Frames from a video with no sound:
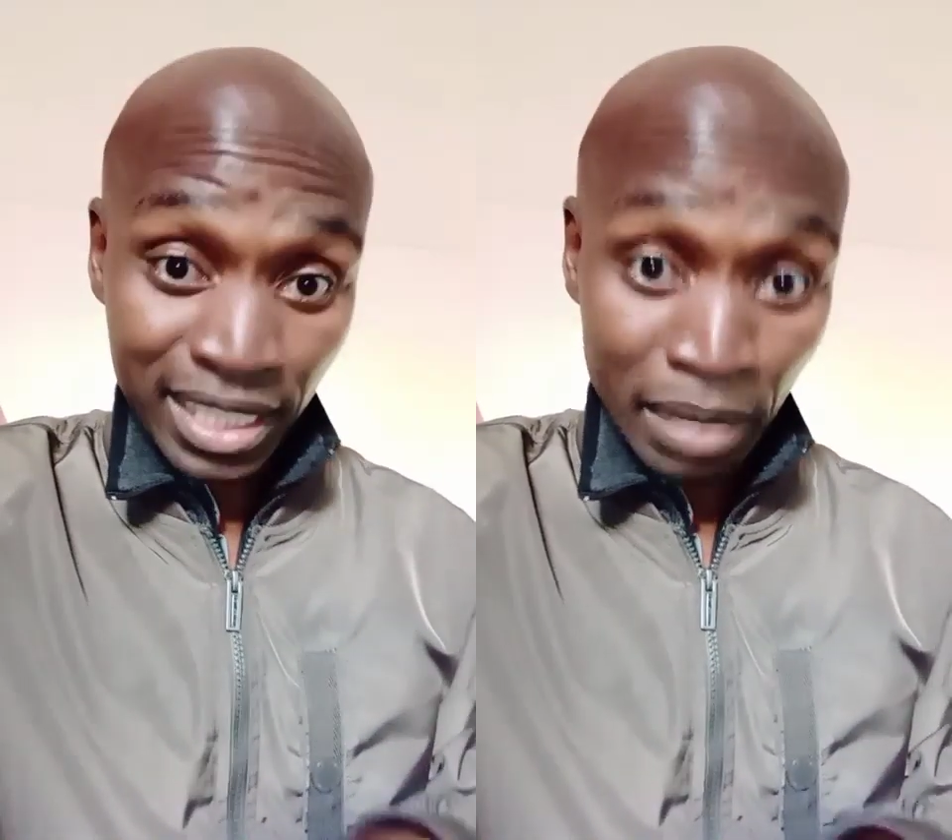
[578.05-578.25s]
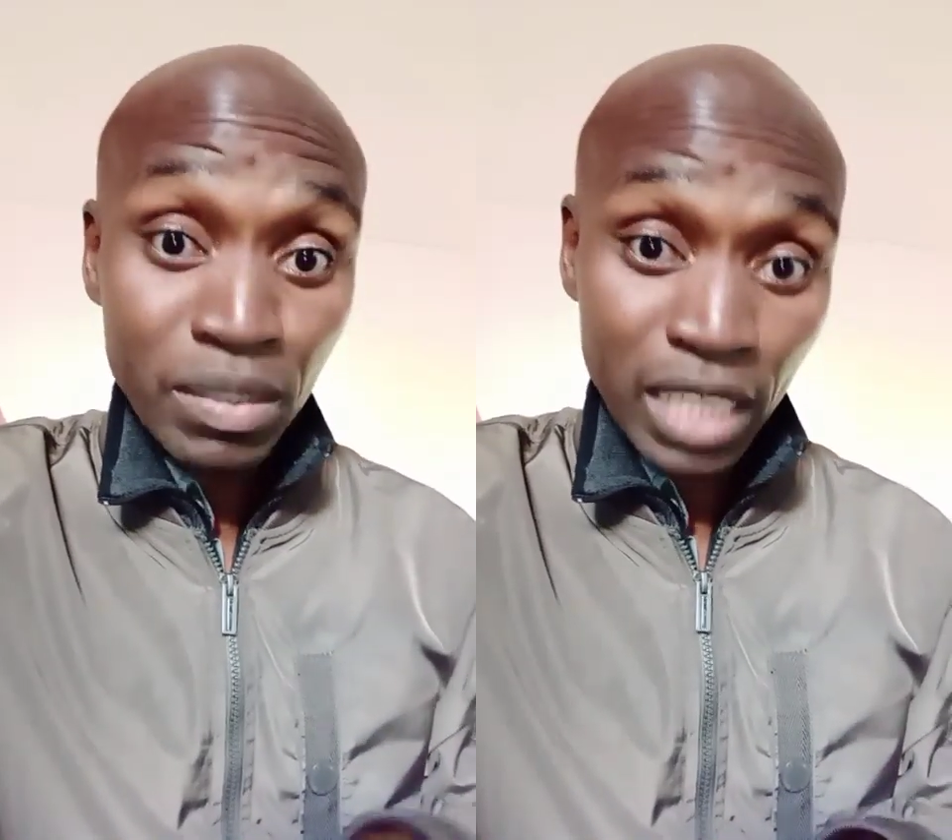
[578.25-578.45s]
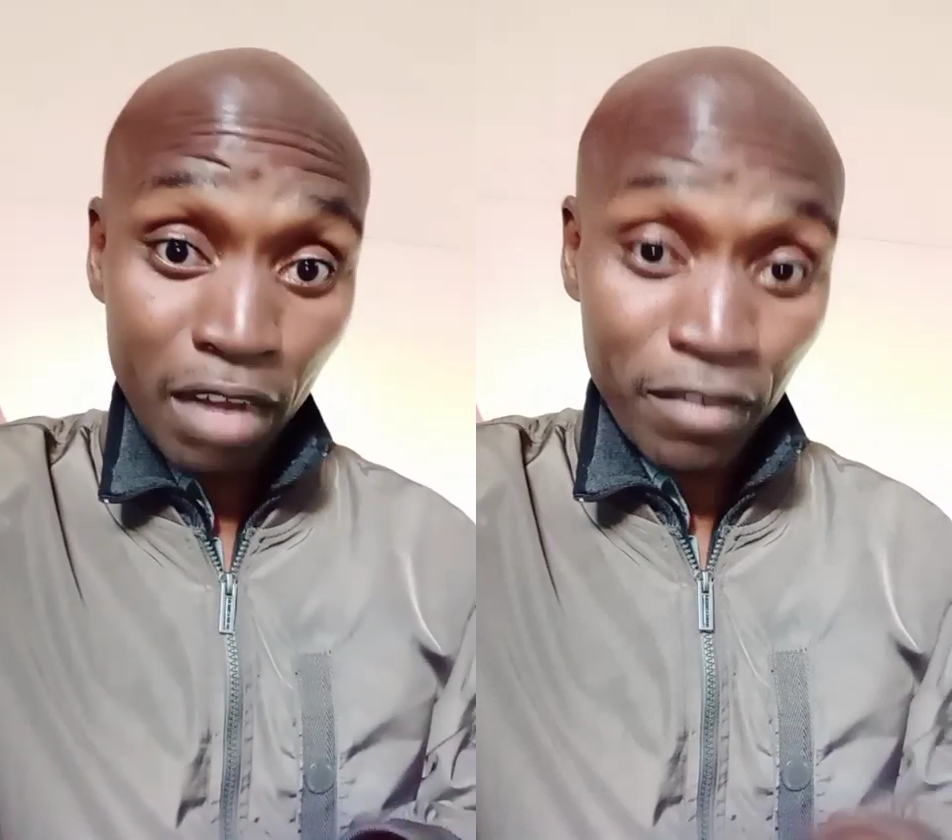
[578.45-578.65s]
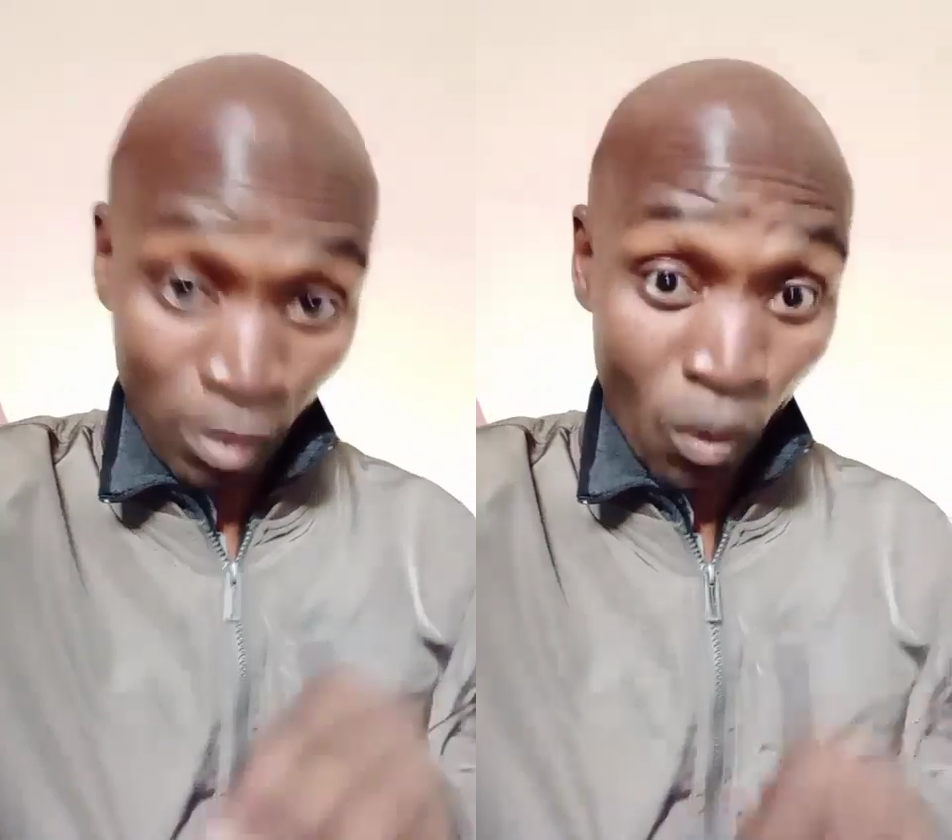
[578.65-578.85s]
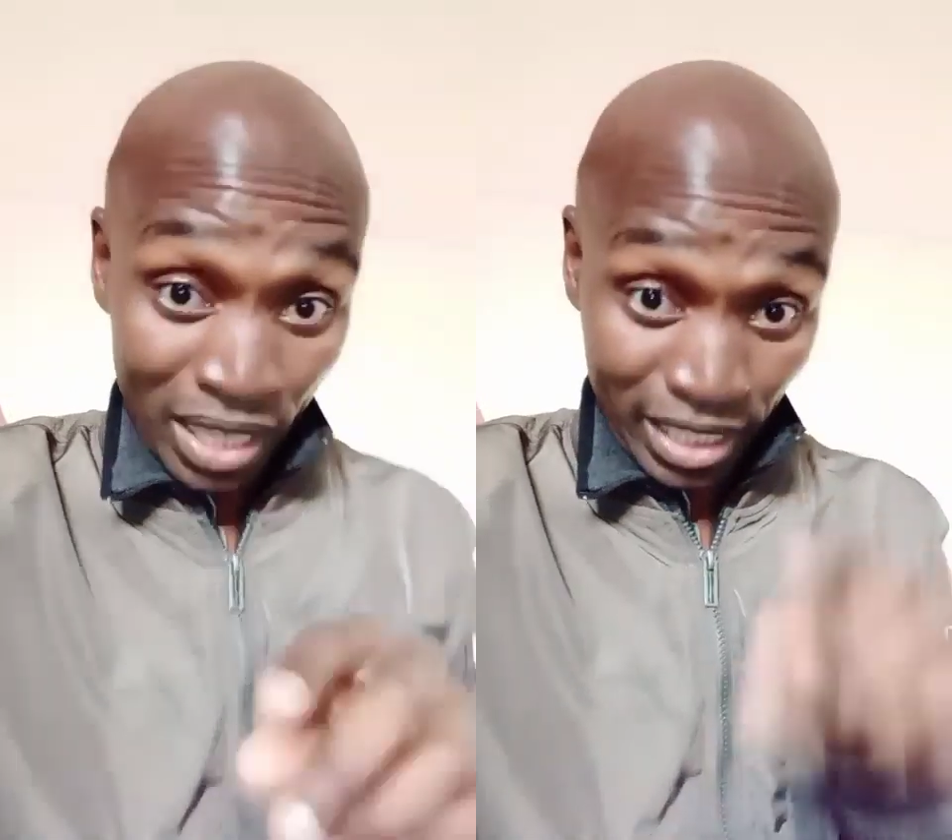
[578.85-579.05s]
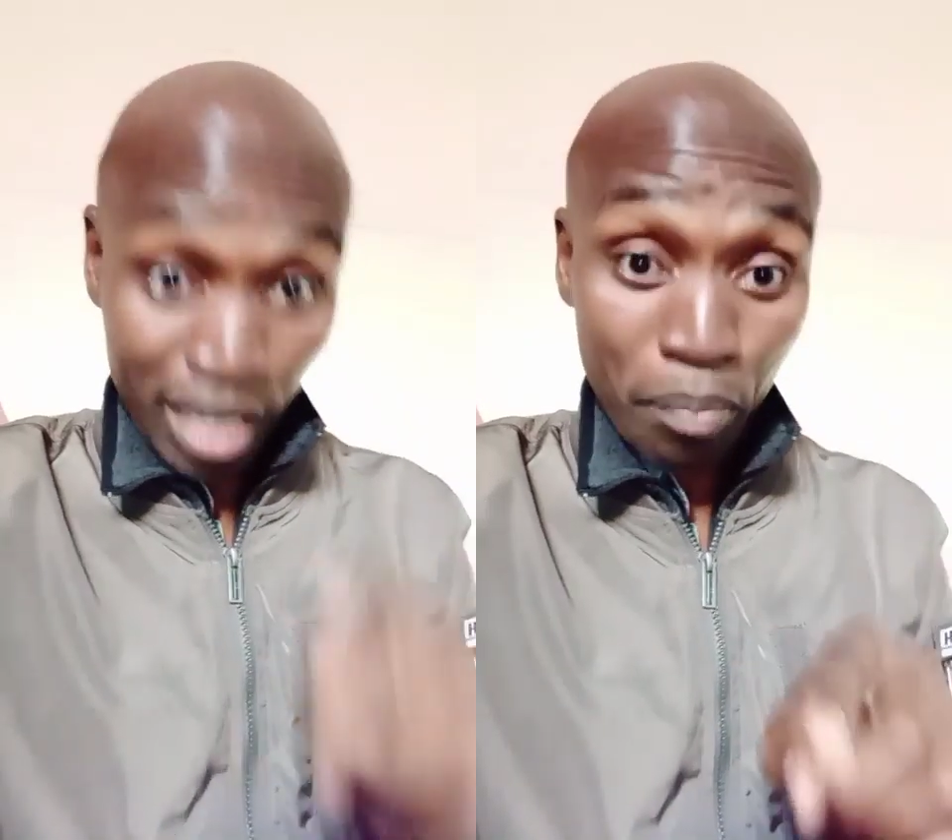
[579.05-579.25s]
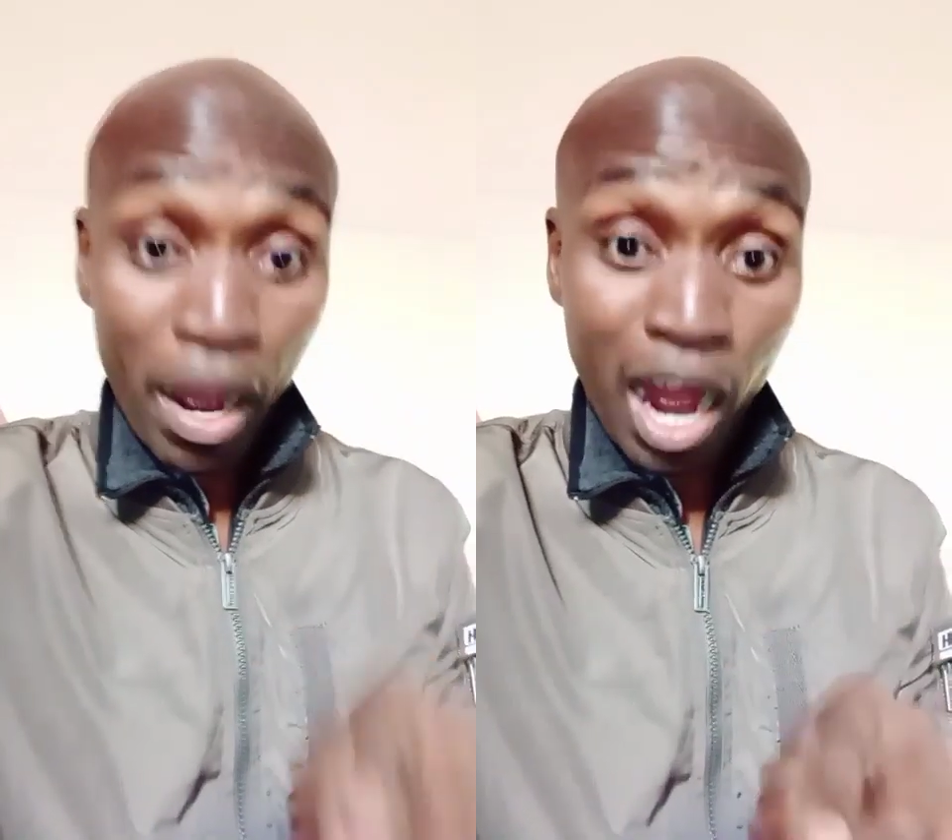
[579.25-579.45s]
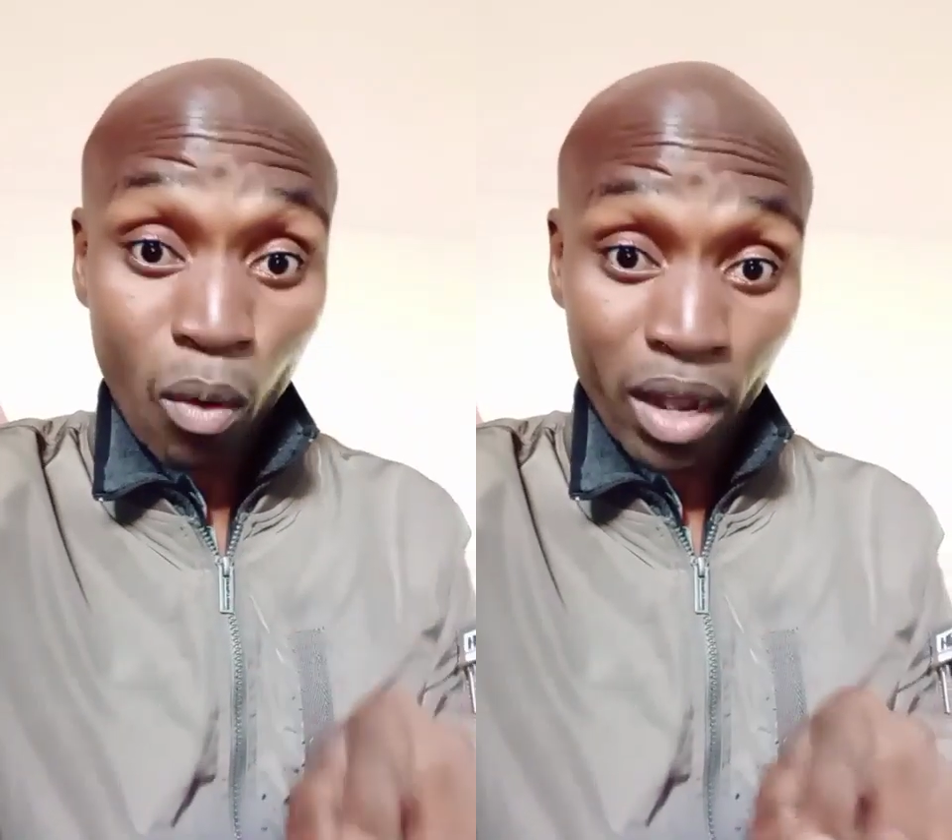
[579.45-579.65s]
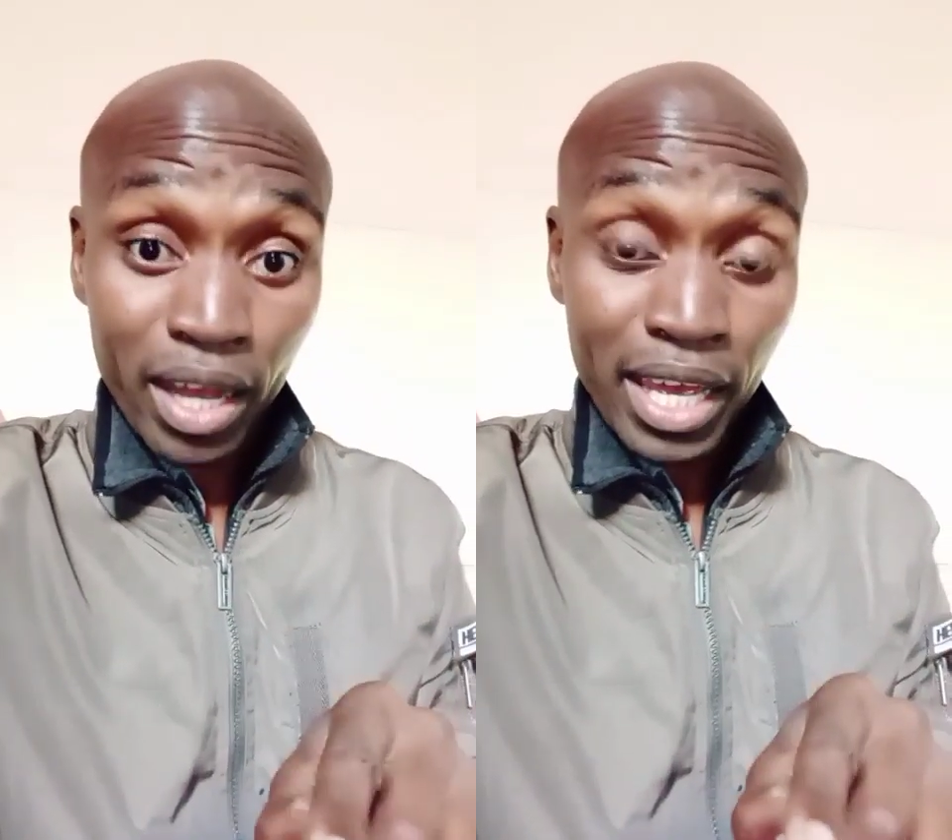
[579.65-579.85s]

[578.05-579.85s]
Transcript: themselves, the ones in power